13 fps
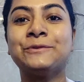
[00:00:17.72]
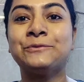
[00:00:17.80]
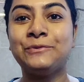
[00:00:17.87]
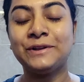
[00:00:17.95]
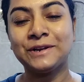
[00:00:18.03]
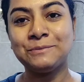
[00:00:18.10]

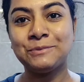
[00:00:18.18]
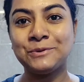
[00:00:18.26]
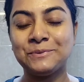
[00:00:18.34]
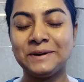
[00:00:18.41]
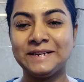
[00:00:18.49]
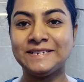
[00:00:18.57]
everyone,
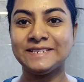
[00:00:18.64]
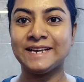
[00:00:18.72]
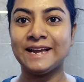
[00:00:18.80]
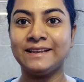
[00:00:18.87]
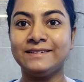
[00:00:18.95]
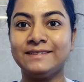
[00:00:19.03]
welcome to my
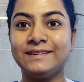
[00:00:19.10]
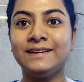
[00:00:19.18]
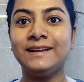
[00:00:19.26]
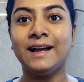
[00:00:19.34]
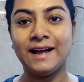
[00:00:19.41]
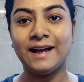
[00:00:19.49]

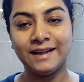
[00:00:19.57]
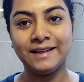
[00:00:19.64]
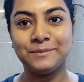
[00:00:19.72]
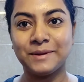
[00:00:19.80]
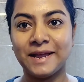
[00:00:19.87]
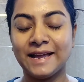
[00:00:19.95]
channel.
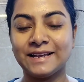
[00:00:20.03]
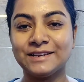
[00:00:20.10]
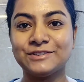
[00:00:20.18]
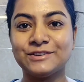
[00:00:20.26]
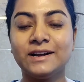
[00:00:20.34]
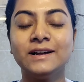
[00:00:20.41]
I am
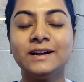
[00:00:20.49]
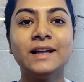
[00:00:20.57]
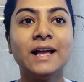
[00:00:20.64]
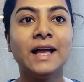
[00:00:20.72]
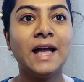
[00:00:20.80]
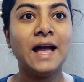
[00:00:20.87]

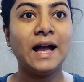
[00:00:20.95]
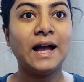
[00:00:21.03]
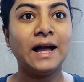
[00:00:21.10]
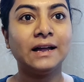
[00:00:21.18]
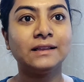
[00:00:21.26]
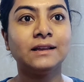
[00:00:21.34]
Kajal,
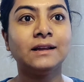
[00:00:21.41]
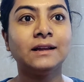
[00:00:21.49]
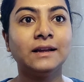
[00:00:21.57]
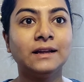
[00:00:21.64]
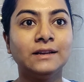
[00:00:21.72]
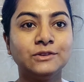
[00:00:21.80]

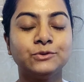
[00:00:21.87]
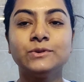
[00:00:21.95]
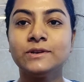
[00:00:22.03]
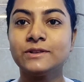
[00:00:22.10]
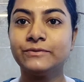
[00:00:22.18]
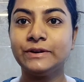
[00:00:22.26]
and
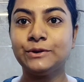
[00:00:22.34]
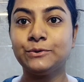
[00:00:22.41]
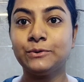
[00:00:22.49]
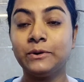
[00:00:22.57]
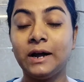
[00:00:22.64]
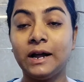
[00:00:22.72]
in today's
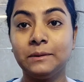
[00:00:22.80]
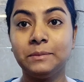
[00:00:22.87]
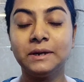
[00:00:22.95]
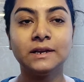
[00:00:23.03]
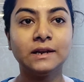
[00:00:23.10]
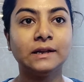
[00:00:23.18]
video
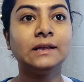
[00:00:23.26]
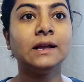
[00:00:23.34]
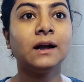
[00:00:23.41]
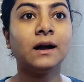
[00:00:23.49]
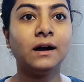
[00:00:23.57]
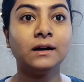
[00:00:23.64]
I'll be
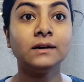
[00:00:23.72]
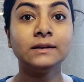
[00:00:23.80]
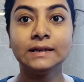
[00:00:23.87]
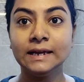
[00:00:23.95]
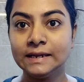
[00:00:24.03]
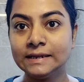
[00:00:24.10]
creating
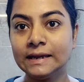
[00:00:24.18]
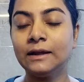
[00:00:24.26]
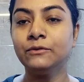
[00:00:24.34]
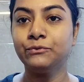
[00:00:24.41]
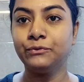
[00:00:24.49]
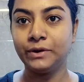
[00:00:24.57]
a
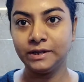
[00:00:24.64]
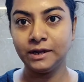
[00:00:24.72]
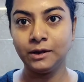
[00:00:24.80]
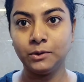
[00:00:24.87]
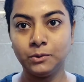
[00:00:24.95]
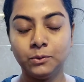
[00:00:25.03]
daytime
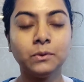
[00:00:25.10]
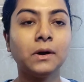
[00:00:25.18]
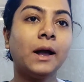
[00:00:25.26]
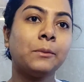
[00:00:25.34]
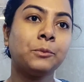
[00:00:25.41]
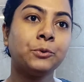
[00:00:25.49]
wedding
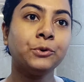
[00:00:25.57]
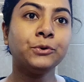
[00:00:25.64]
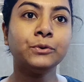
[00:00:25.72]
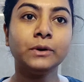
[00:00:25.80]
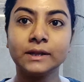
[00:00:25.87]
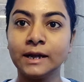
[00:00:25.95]
look. I'm
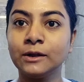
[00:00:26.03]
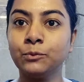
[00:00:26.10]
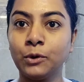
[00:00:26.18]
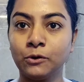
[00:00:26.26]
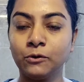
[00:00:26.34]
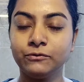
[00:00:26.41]
going to
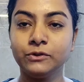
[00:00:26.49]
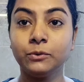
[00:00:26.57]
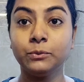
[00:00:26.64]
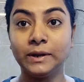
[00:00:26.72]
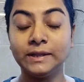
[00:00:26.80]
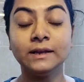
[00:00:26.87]
attend one
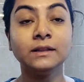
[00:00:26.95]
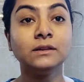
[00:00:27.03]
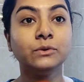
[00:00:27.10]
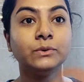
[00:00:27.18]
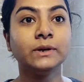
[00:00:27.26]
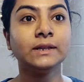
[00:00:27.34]
of the
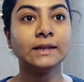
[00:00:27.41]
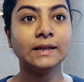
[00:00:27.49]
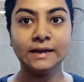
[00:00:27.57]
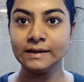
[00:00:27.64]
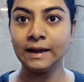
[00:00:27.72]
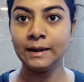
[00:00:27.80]
wedding
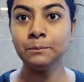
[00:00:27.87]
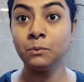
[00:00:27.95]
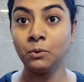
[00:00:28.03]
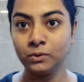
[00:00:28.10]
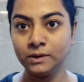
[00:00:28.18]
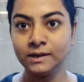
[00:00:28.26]
during
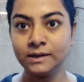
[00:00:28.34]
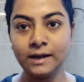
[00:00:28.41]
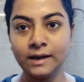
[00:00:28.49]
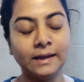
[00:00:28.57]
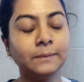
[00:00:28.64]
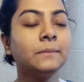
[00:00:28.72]
daytime,
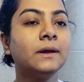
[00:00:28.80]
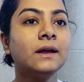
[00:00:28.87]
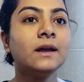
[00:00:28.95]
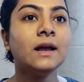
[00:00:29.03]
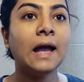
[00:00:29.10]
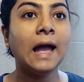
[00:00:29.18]
morning
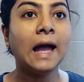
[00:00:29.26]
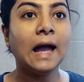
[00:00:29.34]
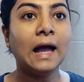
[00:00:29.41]
time,